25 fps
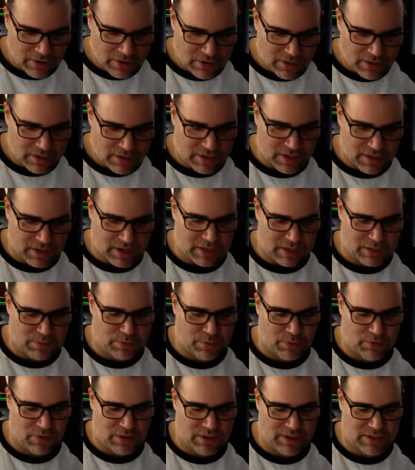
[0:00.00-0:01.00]
said
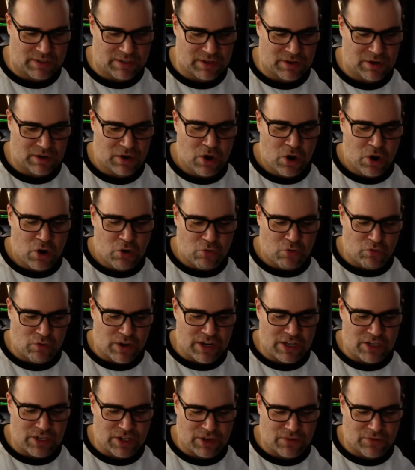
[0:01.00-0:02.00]
Esperanza,
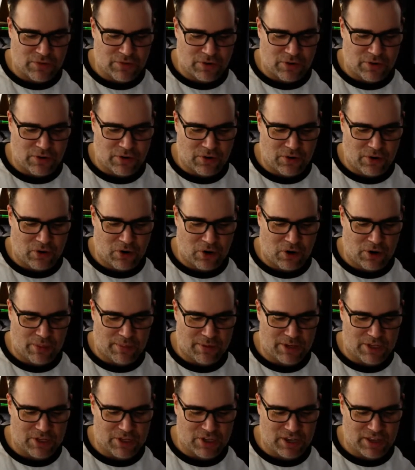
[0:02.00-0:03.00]
reaching for her arm
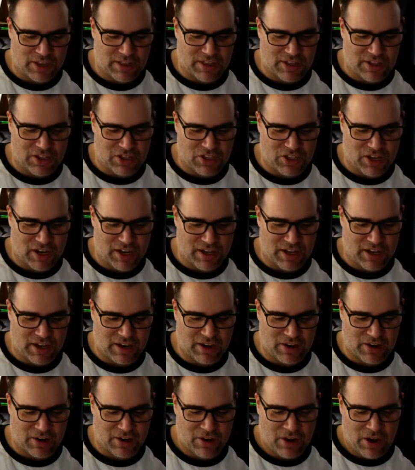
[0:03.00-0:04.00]
and gently shaking
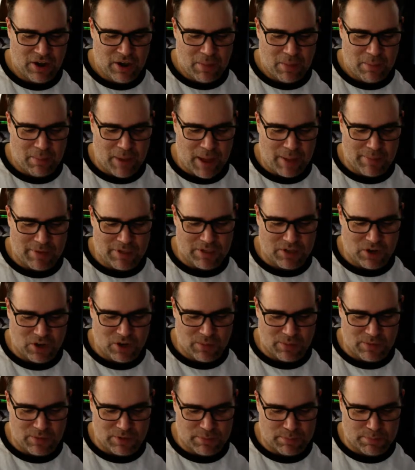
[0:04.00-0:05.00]
her. Mama's
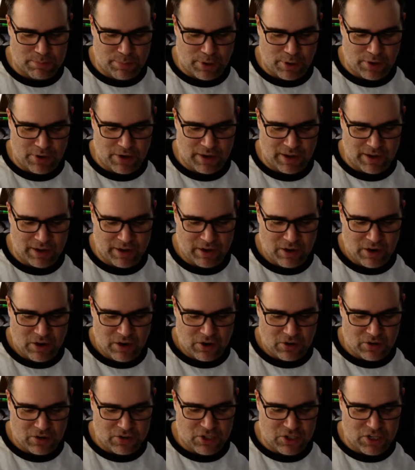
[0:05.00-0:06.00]
arm was burning.
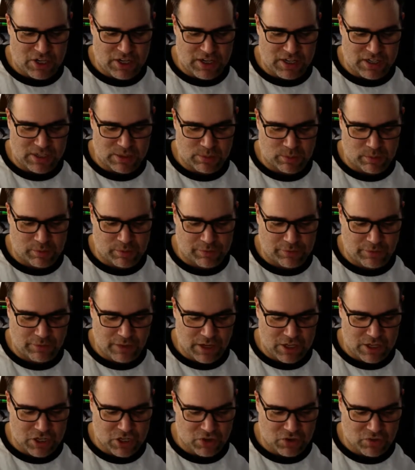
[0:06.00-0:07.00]
Her cheeks were
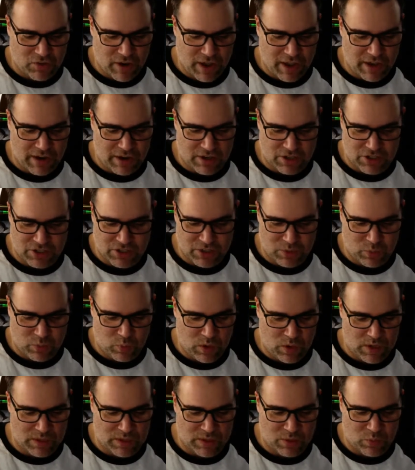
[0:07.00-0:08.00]
flushed red and she
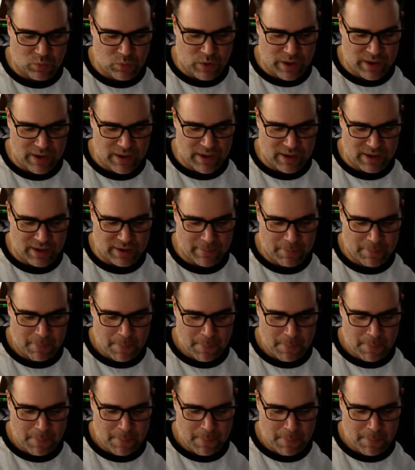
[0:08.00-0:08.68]
wasn't waking.